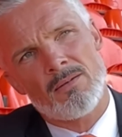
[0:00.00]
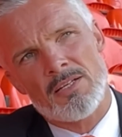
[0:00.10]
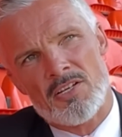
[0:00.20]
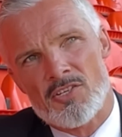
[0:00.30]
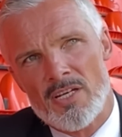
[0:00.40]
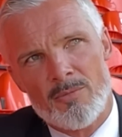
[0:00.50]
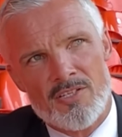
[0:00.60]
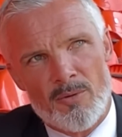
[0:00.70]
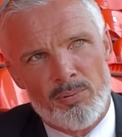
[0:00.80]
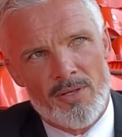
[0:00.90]
Listen,
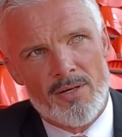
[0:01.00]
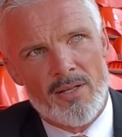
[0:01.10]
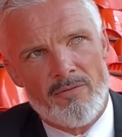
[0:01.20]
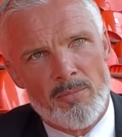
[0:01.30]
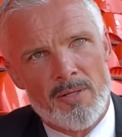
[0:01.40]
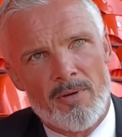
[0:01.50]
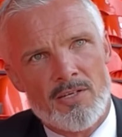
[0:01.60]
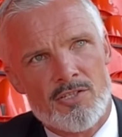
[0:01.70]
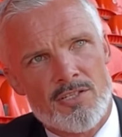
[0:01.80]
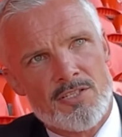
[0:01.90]
Jamie's a player that everybody
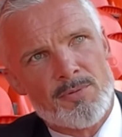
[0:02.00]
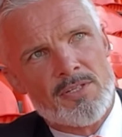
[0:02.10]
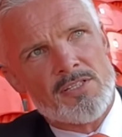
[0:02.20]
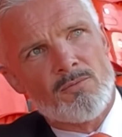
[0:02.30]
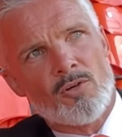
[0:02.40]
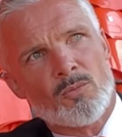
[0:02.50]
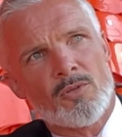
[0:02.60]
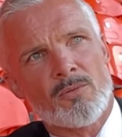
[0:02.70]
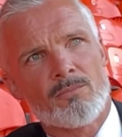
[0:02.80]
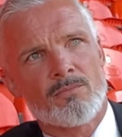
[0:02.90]
mentions because I've worked
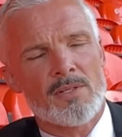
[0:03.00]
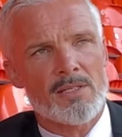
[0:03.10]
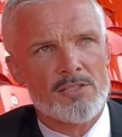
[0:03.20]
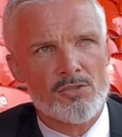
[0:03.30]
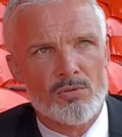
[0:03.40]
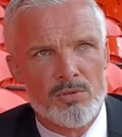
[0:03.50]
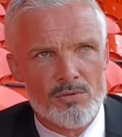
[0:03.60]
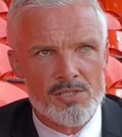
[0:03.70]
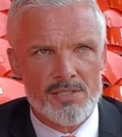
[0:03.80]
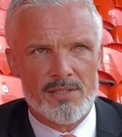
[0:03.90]
with him so
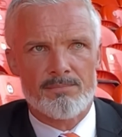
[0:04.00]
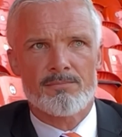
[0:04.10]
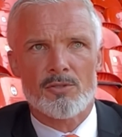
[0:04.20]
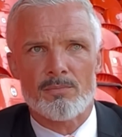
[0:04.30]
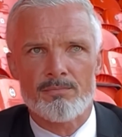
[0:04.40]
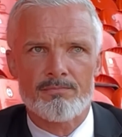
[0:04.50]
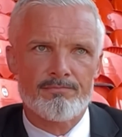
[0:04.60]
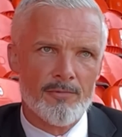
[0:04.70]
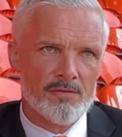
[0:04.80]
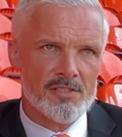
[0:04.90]
closely at, you know,
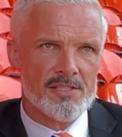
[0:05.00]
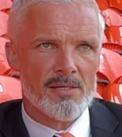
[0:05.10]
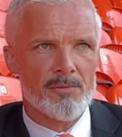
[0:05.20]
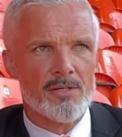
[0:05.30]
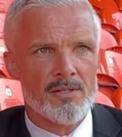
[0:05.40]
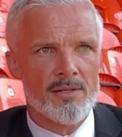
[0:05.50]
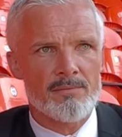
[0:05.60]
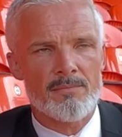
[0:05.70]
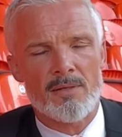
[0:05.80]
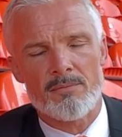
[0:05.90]
obviously St Mirren,
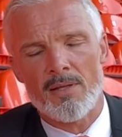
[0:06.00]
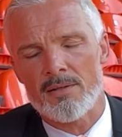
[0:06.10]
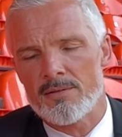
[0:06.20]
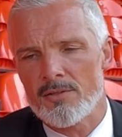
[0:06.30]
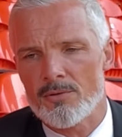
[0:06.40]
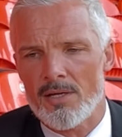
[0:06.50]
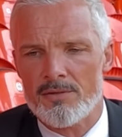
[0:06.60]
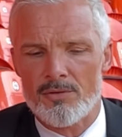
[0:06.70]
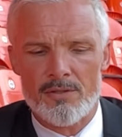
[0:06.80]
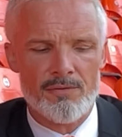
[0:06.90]
and you know, I
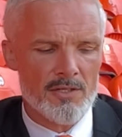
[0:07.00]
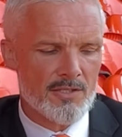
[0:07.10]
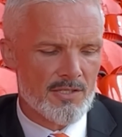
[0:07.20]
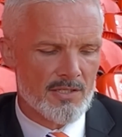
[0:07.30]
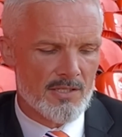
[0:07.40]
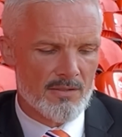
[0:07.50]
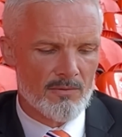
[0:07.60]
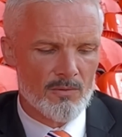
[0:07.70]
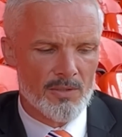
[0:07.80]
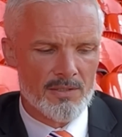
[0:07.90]
thought he finished the season
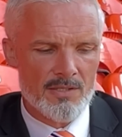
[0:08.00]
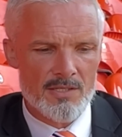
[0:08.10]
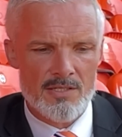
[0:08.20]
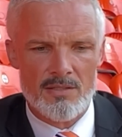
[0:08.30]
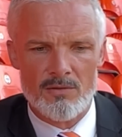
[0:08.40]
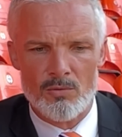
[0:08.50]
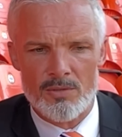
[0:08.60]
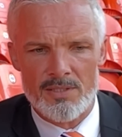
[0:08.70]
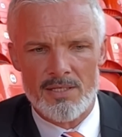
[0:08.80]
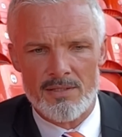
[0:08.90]
quite consistent
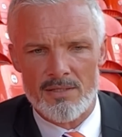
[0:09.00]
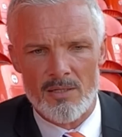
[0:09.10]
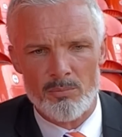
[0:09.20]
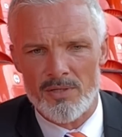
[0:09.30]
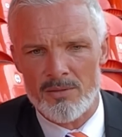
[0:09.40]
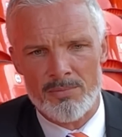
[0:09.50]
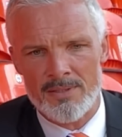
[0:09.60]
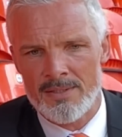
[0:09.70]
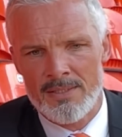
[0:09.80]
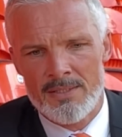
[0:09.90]
toward the end of the campaign. But
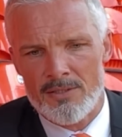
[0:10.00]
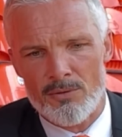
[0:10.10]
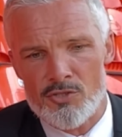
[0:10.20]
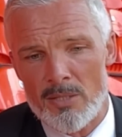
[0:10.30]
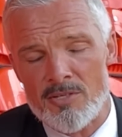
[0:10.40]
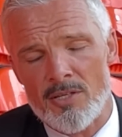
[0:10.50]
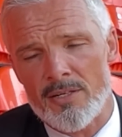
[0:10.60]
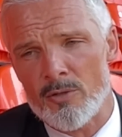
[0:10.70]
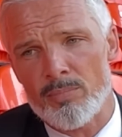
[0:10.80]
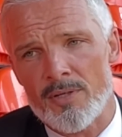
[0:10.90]
you know, Jamie's not
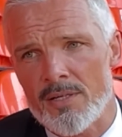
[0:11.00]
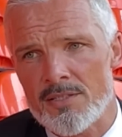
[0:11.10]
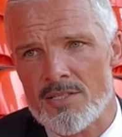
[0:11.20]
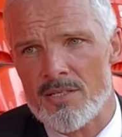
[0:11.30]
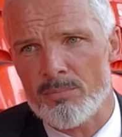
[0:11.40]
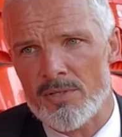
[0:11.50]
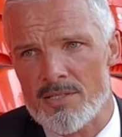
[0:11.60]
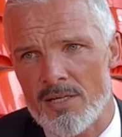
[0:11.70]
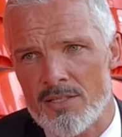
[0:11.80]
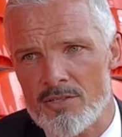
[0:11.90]
our player. It's as simple as
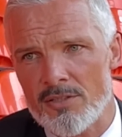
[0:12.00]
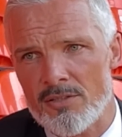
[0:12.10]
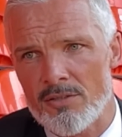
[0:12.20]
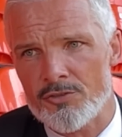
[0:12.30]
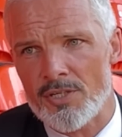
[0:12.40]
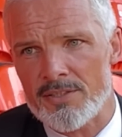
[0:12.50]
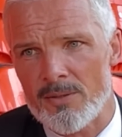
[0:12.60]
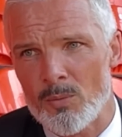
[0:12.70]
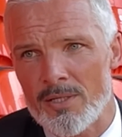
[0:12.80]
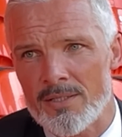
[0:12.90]
that. He's under contract
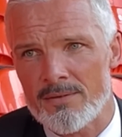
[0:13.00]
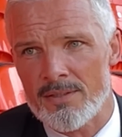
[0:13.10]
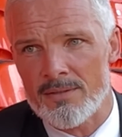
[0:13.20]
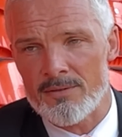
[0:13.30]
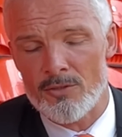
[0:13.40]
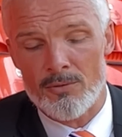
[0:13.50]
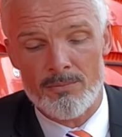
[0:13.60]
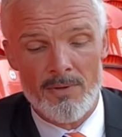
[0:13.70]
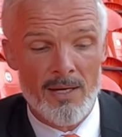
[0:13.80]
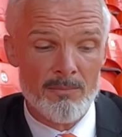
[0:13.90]
at Wigan, and you know,
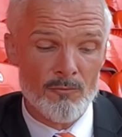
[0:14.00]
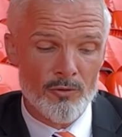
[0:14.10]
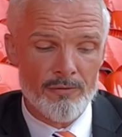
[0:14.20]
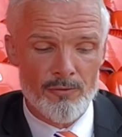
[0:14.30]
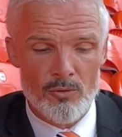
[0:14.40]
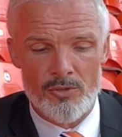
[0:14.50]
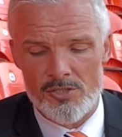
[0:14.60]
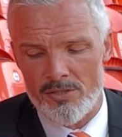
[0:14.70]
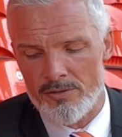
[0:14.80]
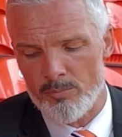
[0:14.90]
I'm going to
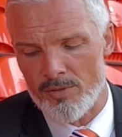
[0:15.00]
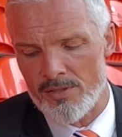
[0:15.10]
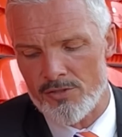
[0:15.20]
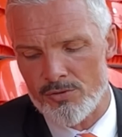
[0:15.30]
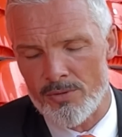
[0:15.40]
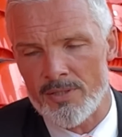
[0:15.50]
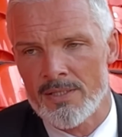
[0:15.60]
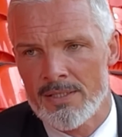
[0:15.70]
focus on the players who are